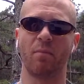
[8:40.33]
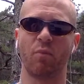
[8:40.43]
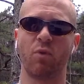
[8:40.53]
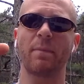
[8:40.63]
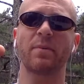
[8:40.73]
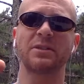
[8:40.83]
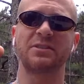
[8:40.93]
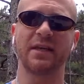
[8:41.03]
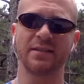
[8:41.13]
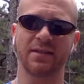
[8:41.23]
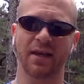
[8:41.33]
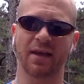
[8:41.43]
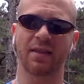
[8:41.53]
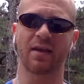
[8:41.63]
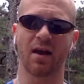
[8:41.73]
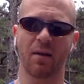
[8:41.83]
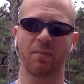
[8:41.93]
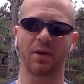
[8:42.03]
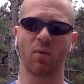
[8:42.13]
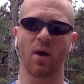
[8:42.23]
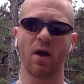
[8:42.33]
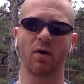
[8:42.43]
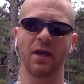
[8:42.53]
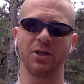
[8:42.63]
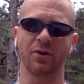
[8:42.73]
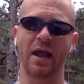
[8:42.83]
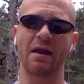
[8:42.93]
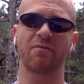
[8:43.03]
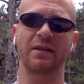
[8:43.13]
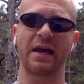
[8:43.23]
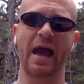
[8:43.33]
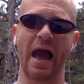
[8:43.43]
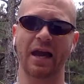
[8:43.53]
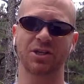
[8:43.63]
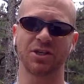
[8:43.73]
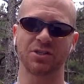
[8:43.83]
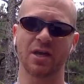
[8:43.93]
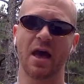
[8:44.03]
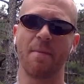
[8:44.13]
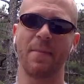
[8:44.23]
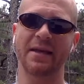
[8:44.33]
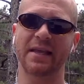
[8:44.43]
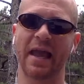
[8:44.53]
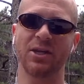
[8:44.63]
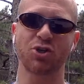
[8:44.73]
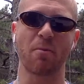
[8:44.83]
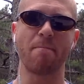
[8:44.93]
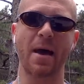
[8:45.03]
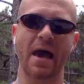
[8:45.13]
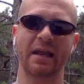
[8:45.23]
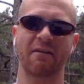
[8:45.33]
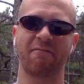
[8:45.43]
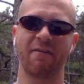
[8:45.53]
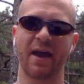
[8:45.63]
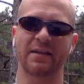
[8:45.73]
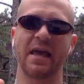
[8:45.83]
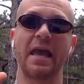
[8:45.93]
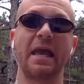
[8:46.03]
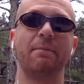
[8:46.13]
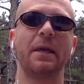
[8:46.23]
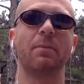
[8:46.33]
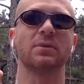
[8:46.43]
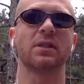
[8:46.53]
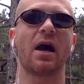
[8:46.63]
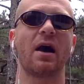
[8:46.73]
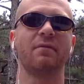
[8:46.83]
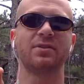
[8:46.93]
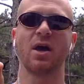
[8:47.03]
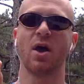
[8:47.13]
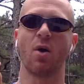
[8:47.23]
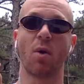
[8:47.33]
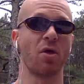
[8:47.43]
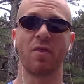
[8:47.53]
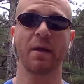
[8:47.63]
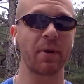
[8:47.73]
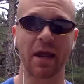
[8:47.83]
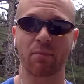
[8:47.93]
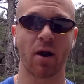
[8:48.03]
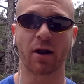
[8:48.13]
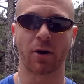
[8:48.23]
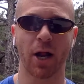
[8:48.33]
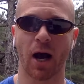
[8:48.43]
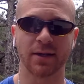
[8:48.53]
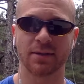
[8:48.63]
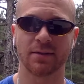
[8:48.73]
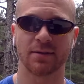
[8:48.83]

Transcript: representing the company well in your everyday actions makes a dramatic effect in people's lives, whether they take product or not.